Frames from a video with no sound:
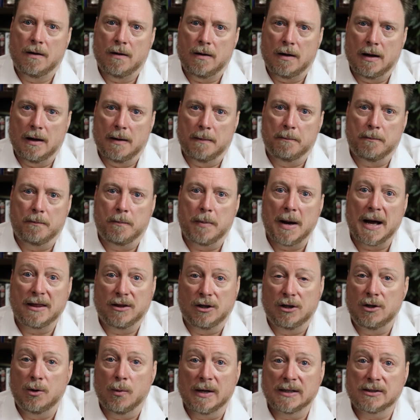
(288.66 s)
by
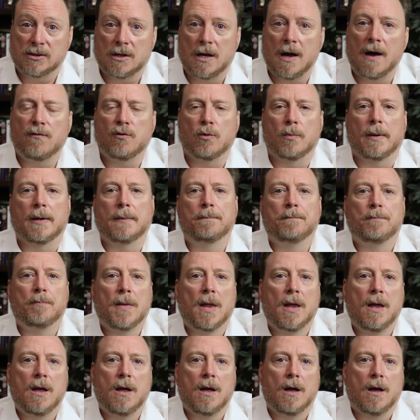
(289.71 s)
the U.S. government.
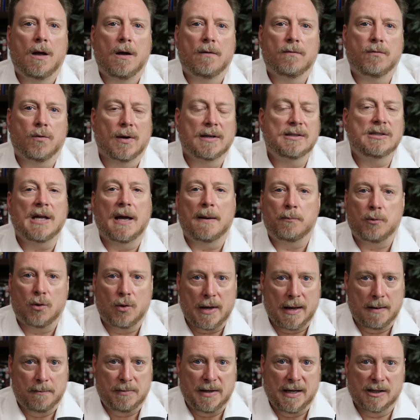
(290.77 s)
For example,
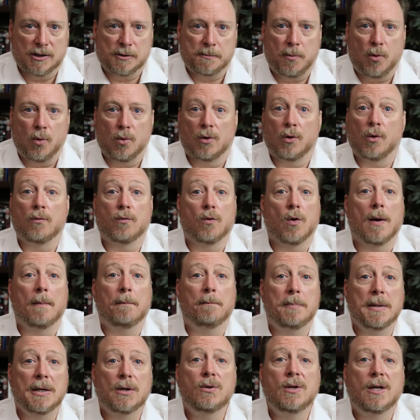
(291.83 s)
MBS poured over
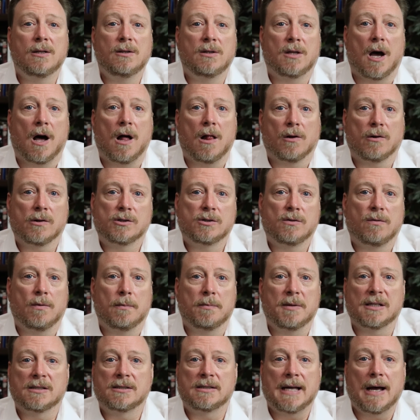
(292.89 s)
$1 billion
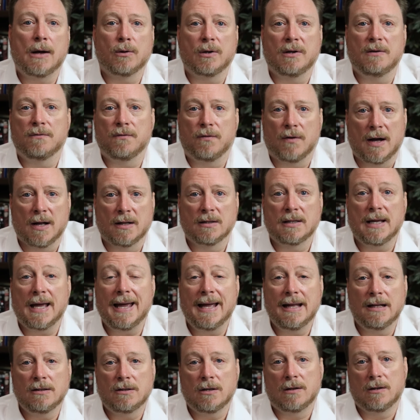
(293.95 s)
from the Saudi fund
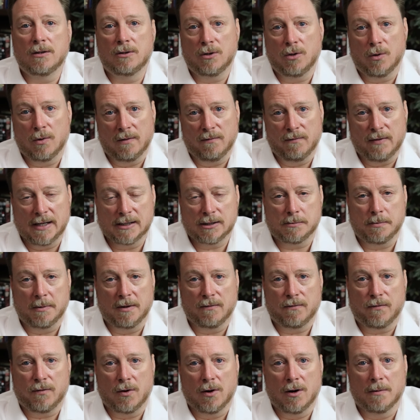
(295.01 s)
into the new
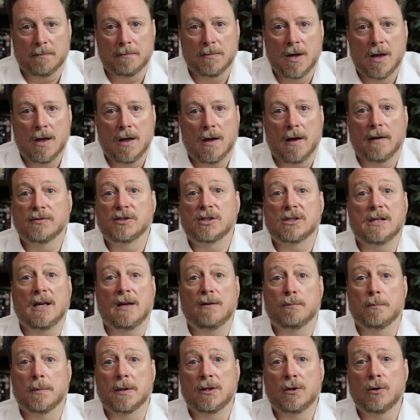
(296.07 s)
investment firm of
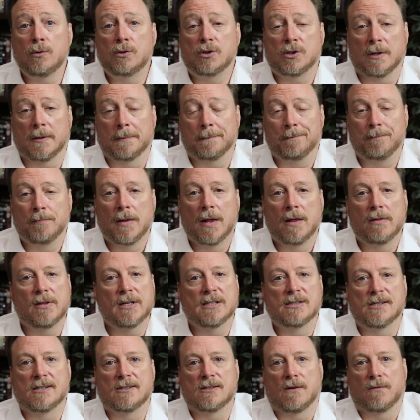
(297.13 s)
Steve Mnuchin.
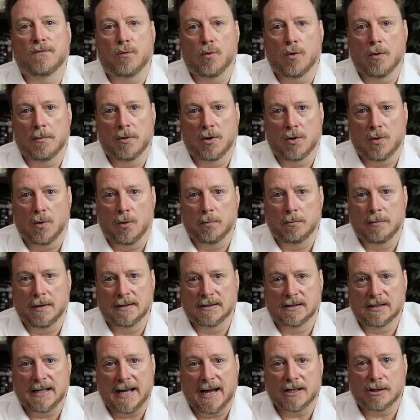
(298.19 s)
This is a former
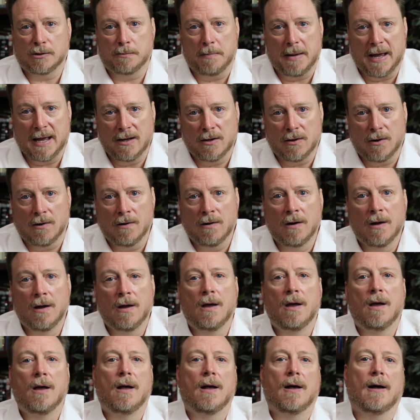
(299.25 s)
Goldman Sachs banker,
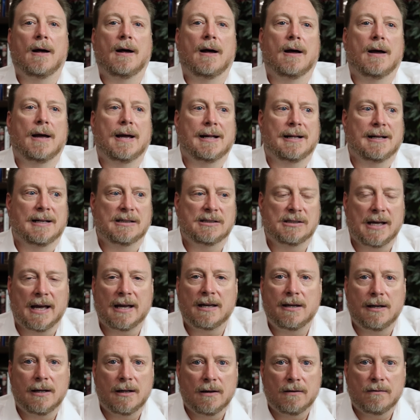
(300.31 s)
an
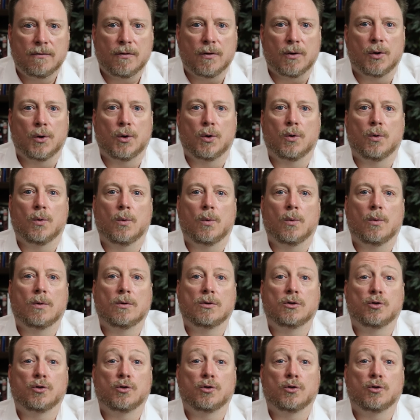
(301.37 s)
executive who